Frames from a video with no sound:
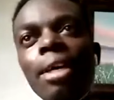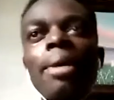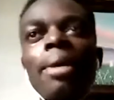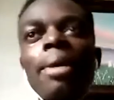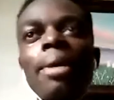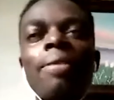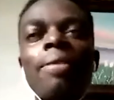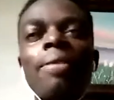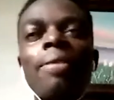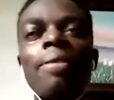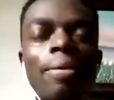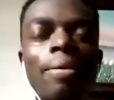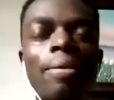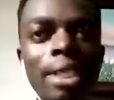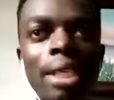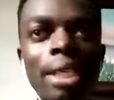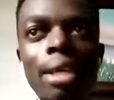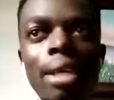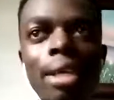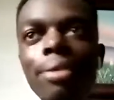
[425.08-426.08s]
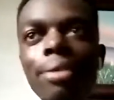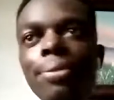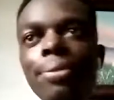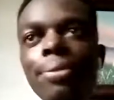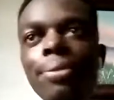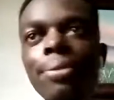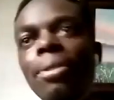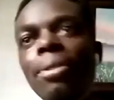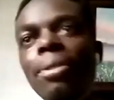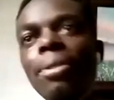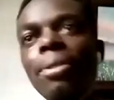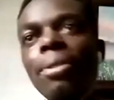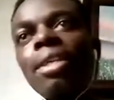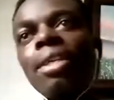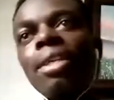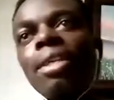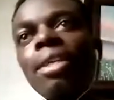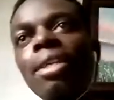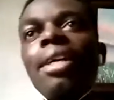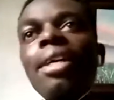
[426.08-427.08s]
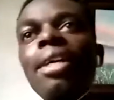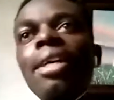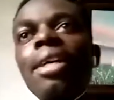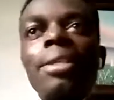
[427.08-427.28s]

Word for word: our everyday lives, right? And